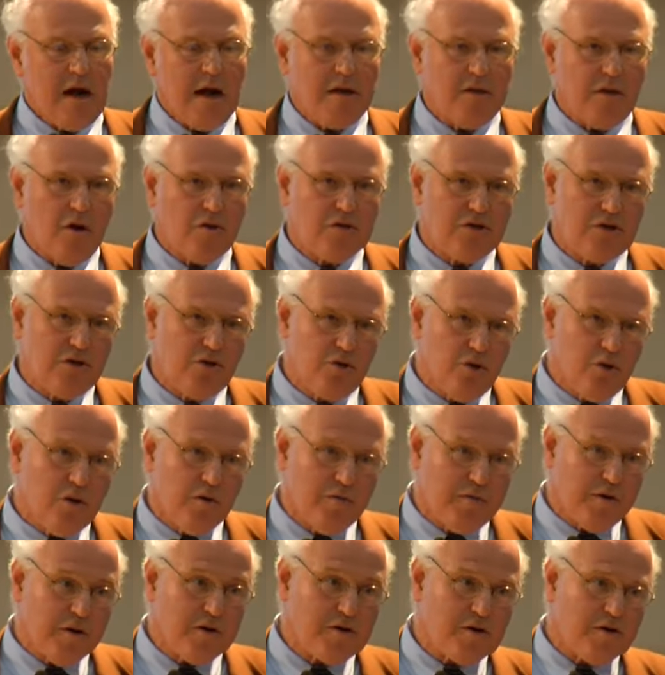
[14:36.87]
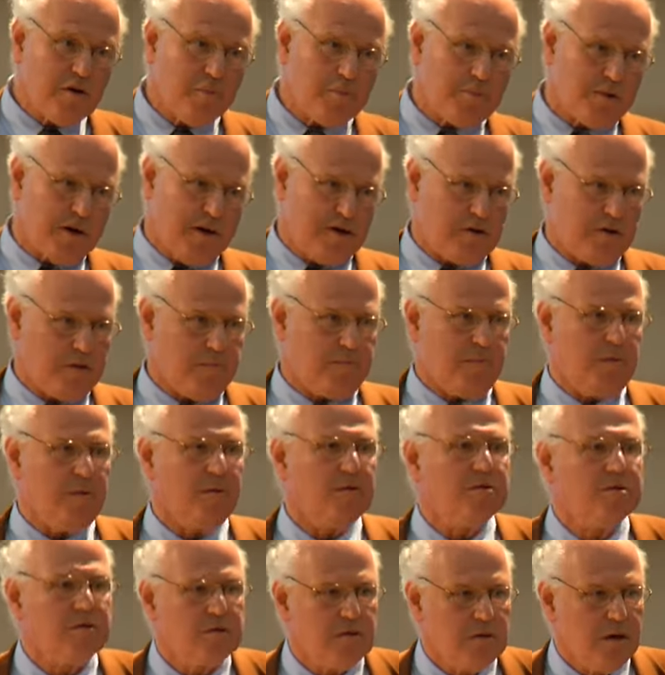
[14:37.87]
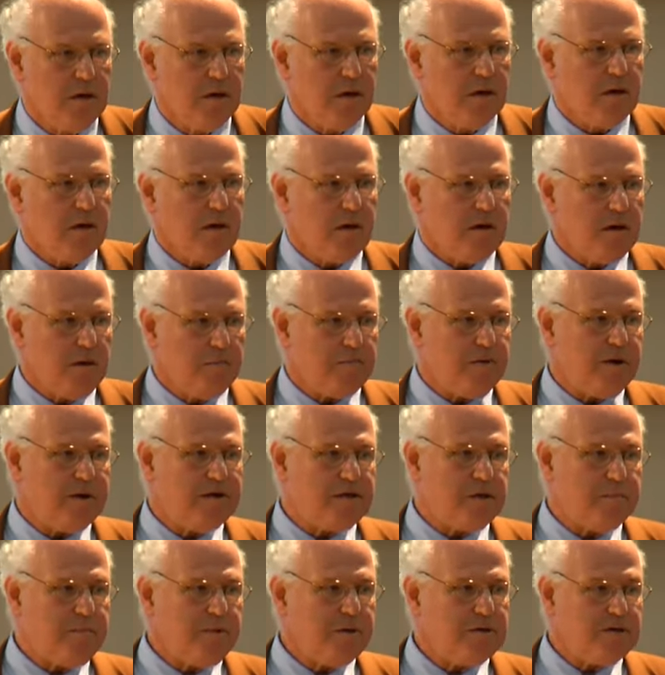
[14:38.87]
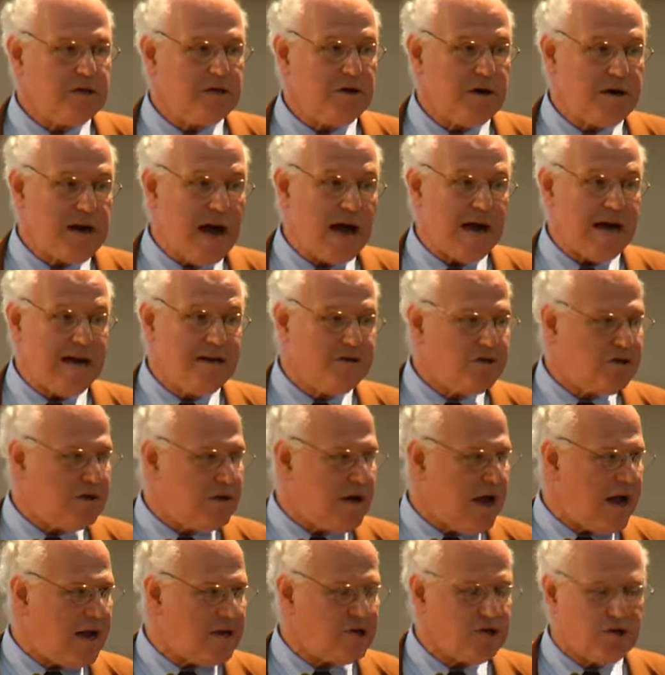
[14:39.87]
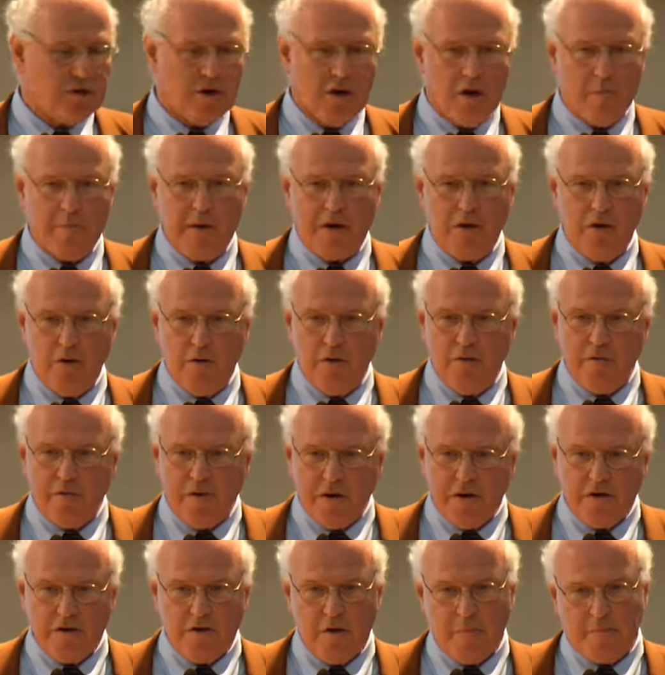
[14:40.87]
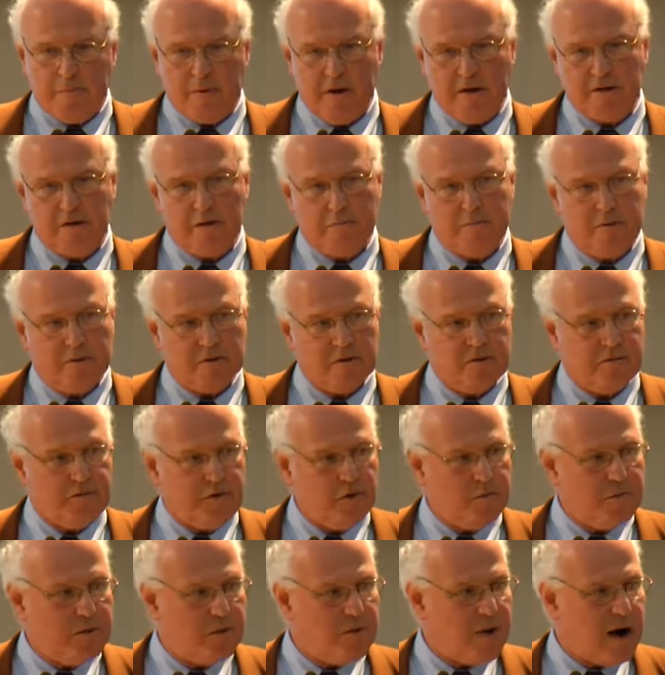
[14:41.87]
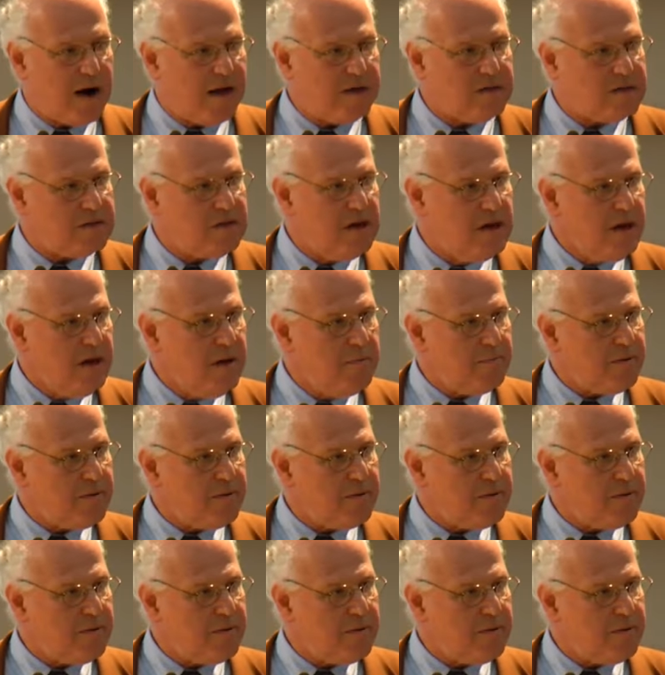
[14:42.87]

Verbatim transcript: And those universal principles principles that are not international but universal principles of human rights,